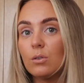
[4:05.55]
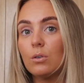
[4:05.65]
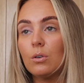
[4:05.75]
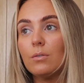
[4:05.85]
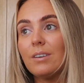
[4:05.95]

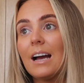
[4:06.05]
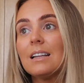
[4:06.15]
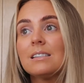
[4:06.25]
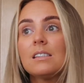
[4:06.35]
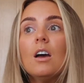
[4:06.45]
or
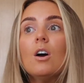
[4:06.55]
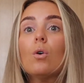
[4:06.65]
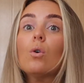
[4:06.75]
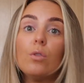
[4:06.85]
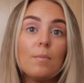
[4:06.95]
Vans
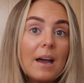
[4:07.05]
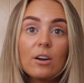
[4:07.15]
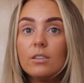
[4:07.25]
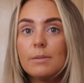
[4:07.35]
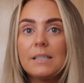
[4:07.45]
or the Metcons,